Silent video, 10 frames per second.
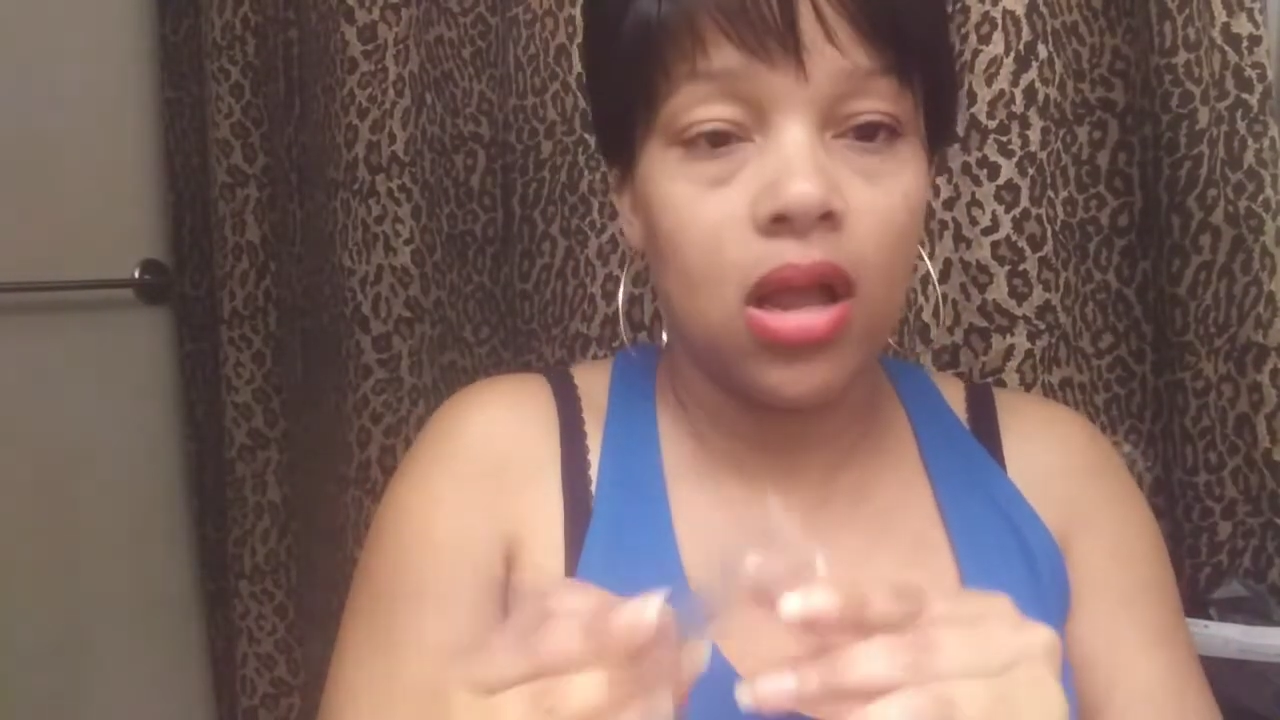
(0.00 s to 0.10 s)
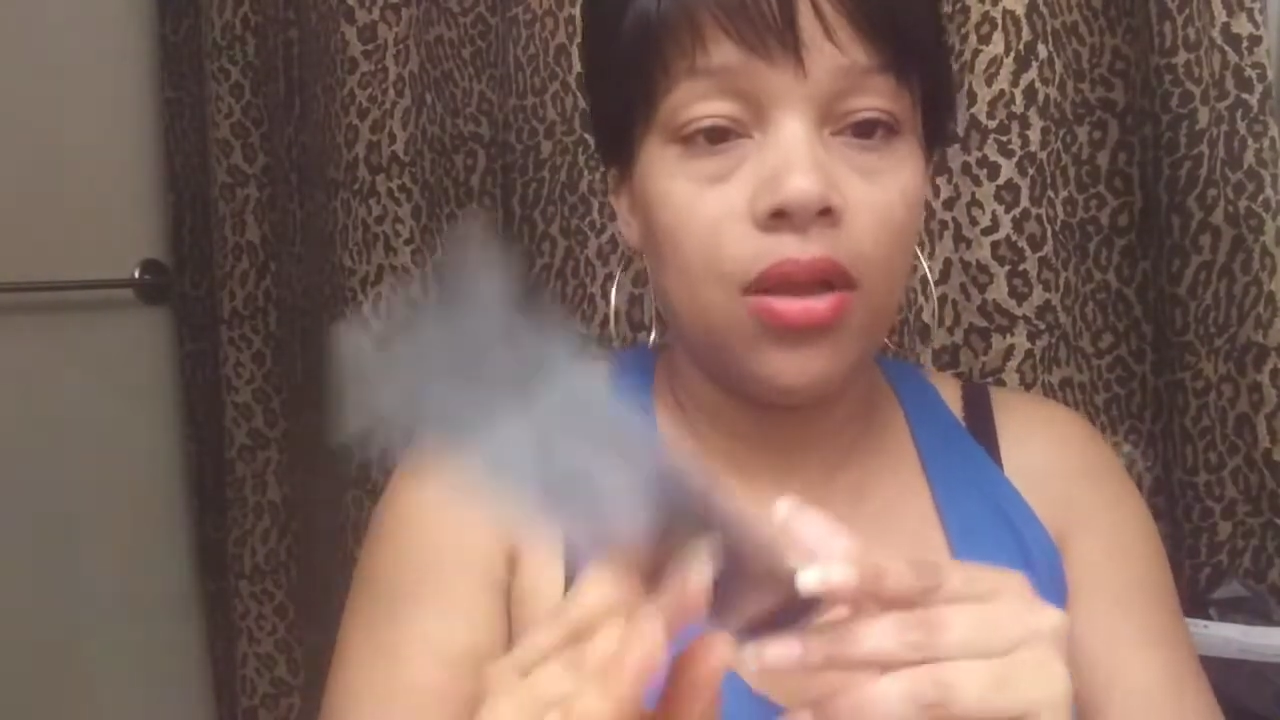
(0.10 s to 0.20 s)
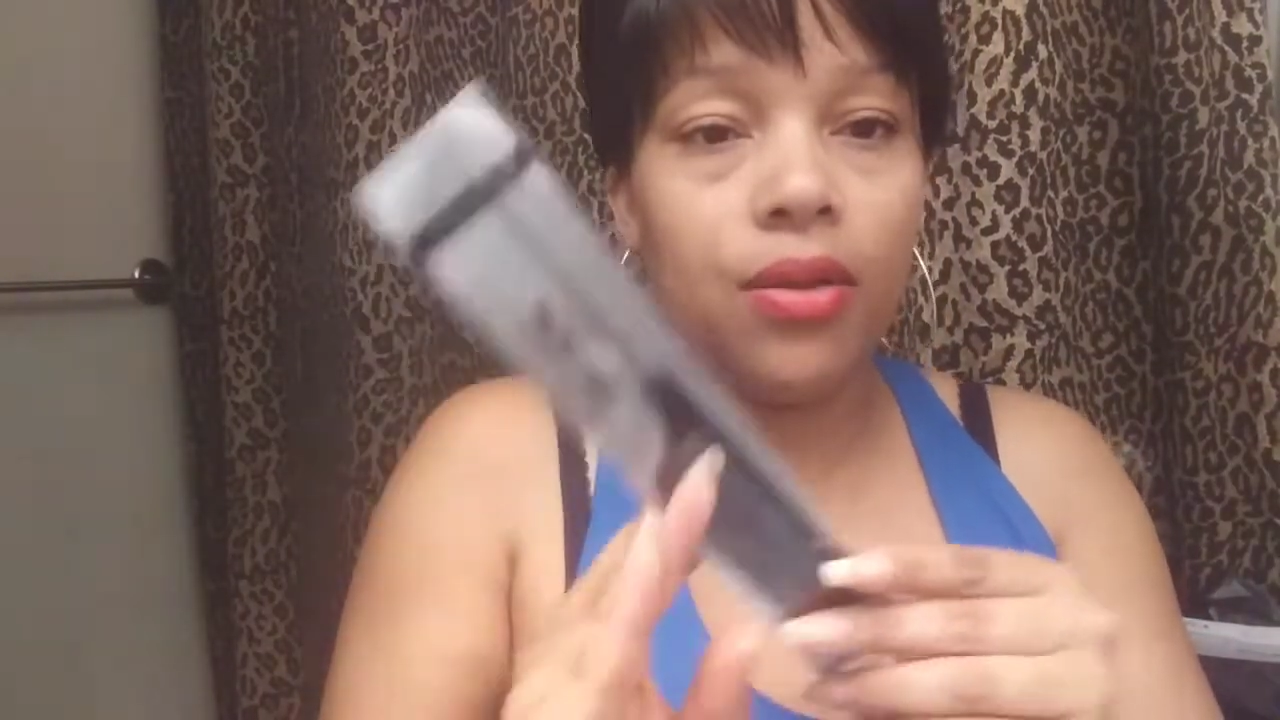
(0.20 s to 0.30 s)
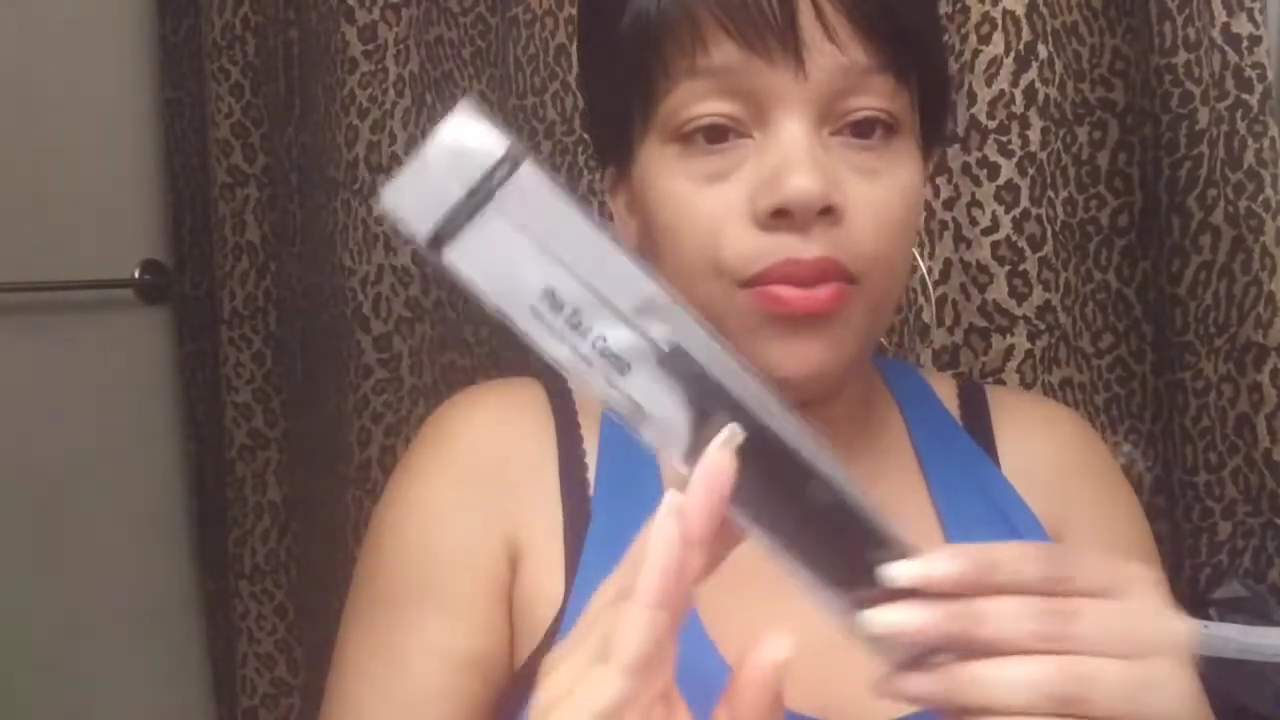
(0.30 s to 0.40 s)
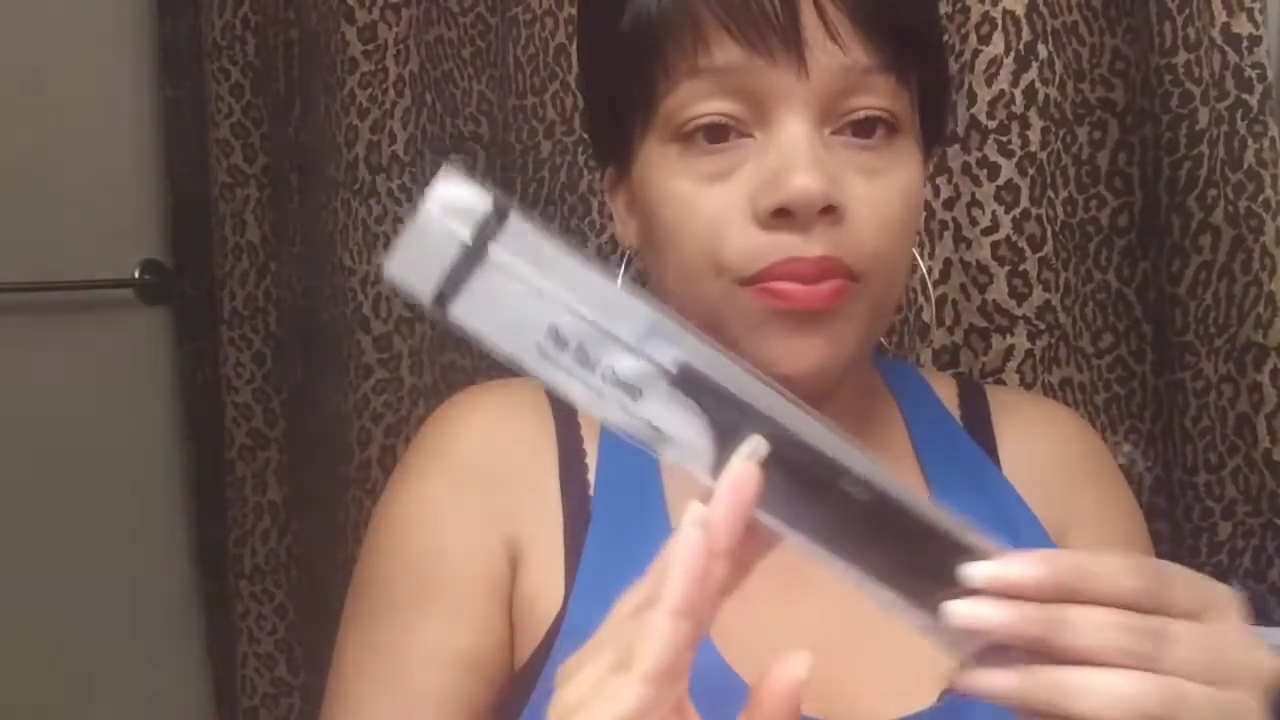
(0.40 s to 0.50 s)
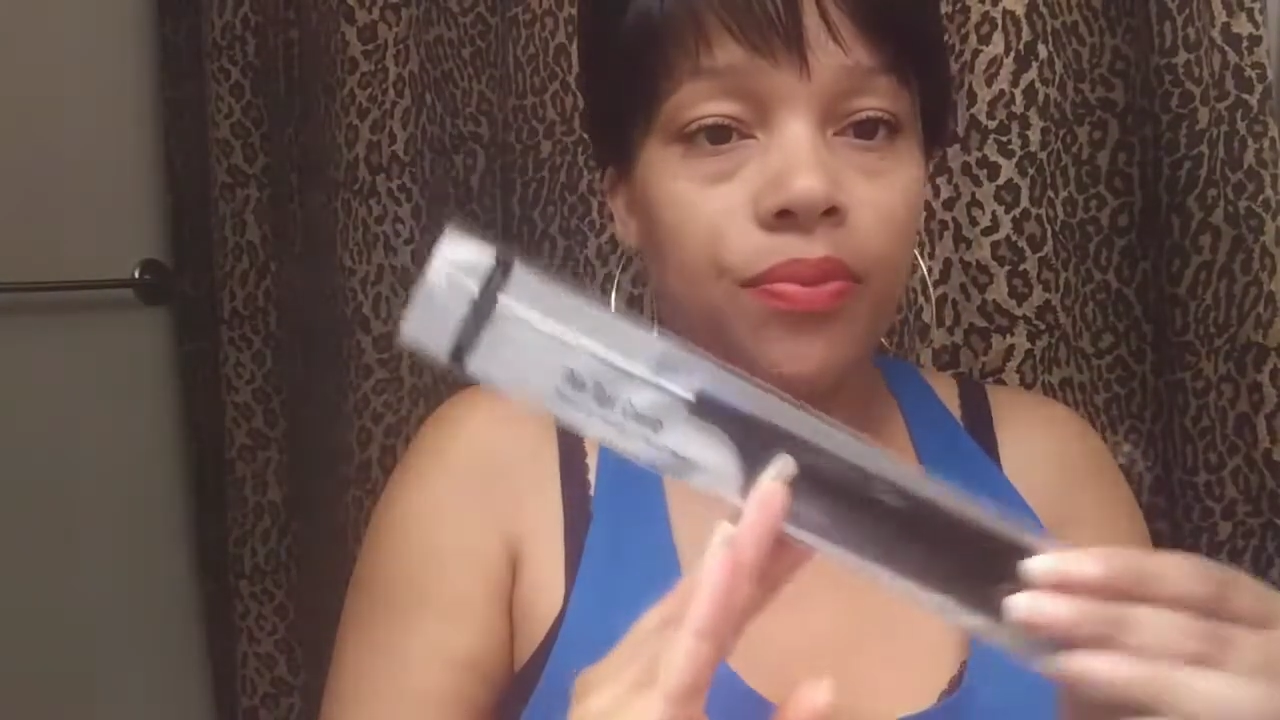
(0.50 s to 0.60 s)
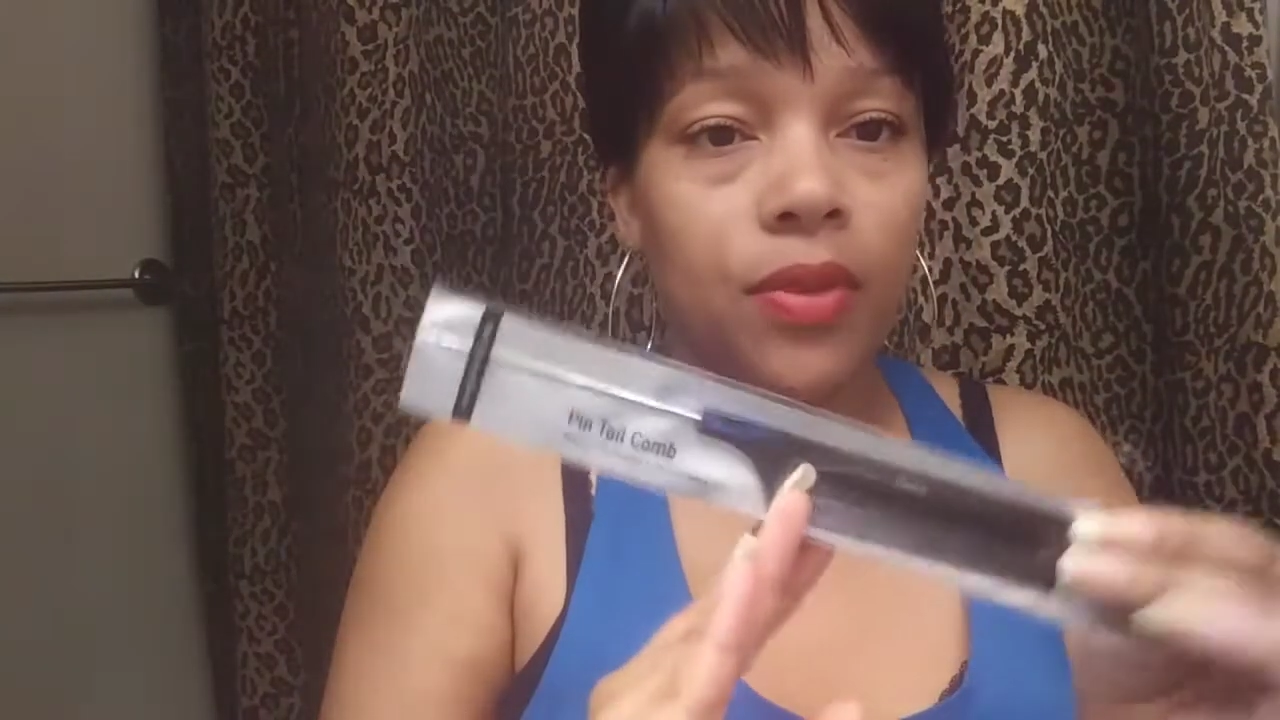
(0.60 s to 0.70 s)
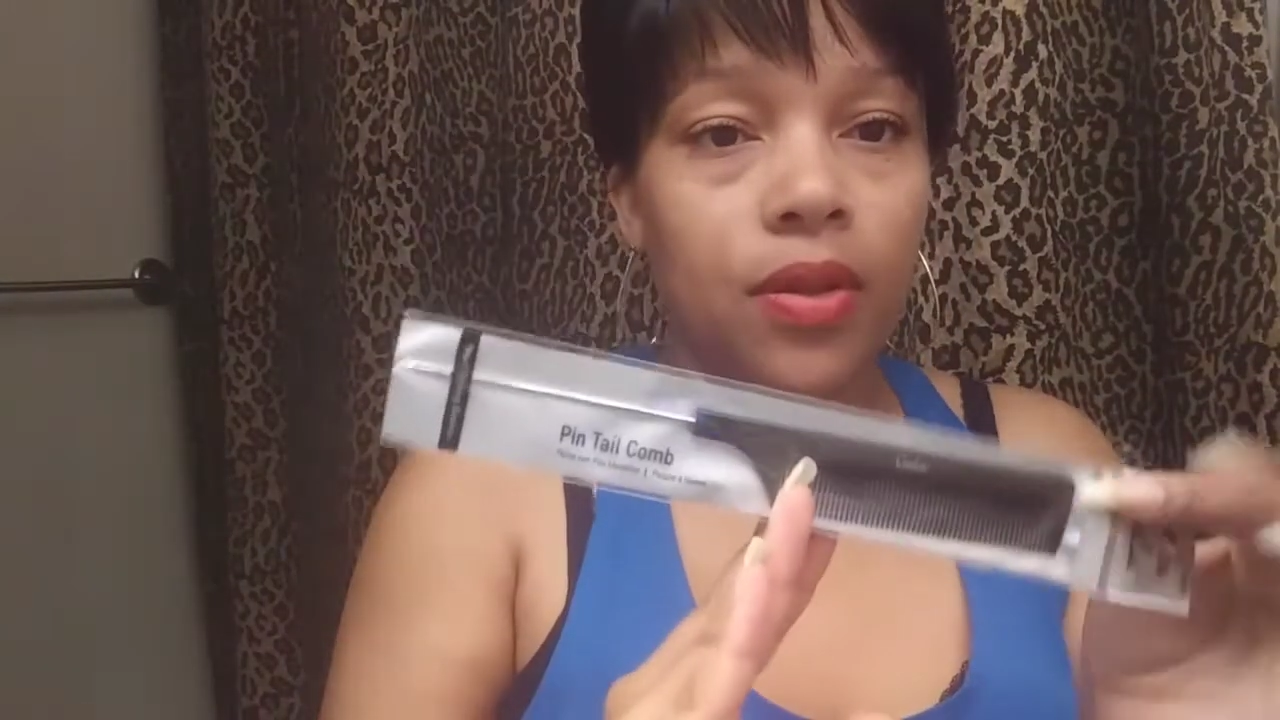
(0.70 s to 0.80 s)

comb.